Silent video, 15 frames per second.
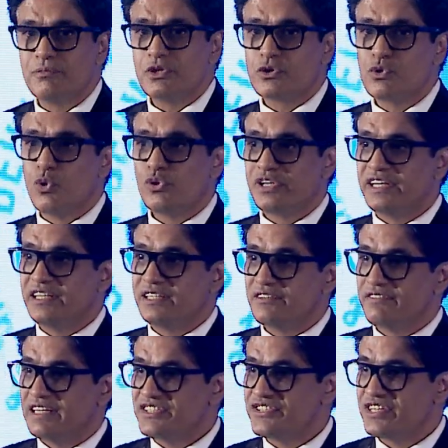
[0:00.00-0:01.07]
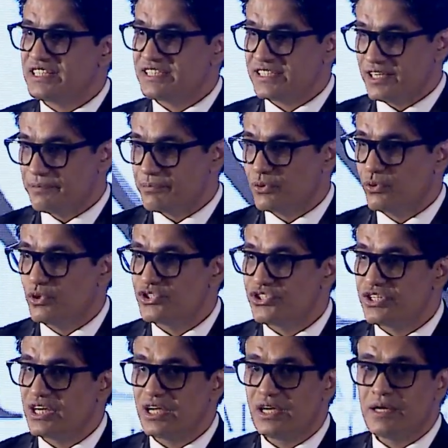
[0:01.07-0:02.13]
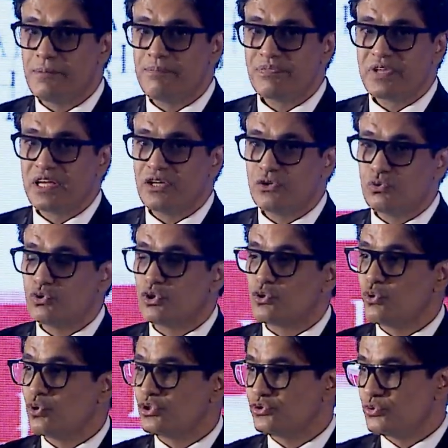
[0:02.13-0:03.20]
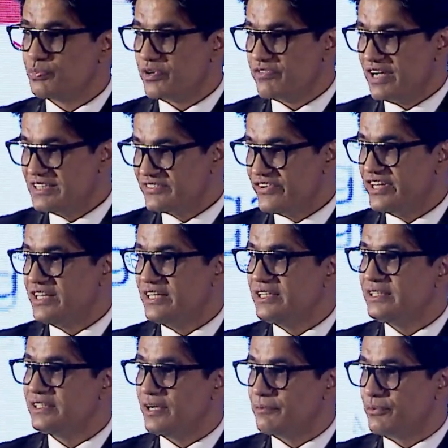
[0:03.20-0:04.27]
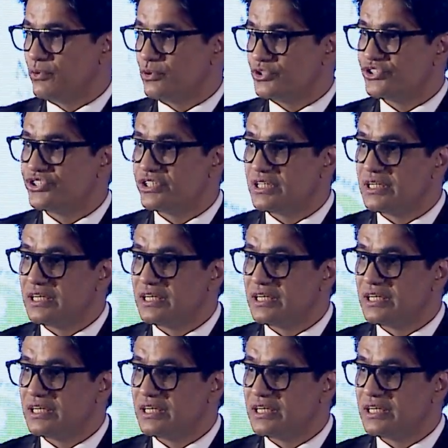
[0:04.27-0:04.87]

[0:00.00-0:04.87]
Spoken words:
court interventionist approach to the court supervisory approach.